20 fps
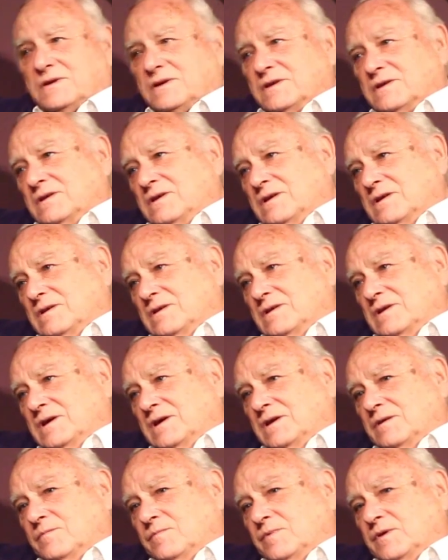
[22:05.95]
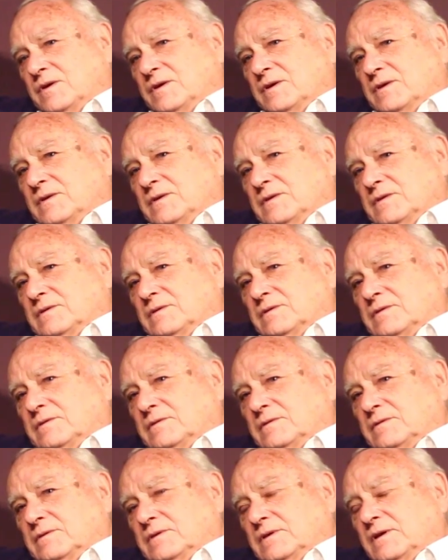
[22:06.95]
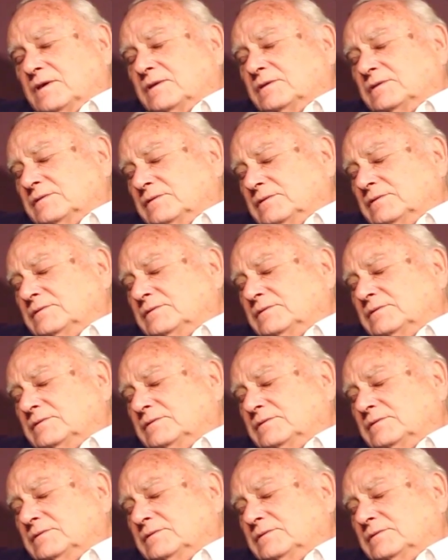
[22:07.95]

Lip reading: And yeah.